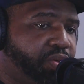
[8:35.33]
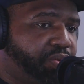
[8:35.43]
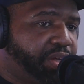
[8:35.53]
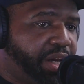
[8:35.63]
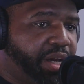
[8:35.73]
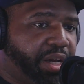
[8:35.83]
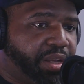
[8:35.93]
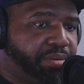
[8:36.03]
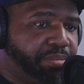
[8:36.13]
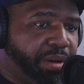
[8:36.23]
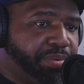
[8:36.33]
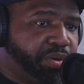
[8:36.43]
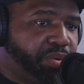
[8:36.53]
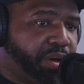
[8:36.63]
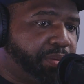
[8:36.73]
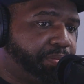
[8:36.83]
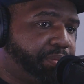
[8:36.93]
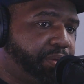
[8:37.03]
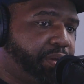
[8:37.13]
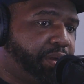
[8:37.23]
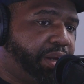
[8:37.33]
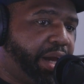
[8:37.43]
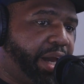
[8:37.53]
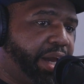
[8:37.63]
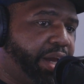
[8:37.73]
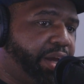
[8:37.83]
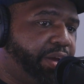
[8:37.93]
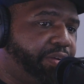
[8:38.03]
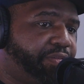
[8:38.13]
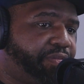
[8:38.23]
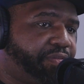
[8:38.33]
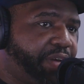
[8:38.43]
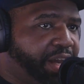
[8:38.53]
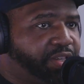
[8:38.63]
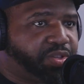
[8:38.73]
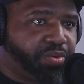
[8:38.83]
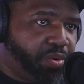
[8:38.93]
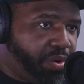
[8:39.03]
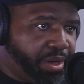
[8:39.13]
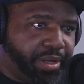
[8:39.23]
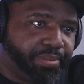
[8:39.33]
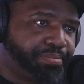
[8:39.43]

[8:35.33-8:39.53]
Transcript: you can. Maybe you want to put a phaser on it.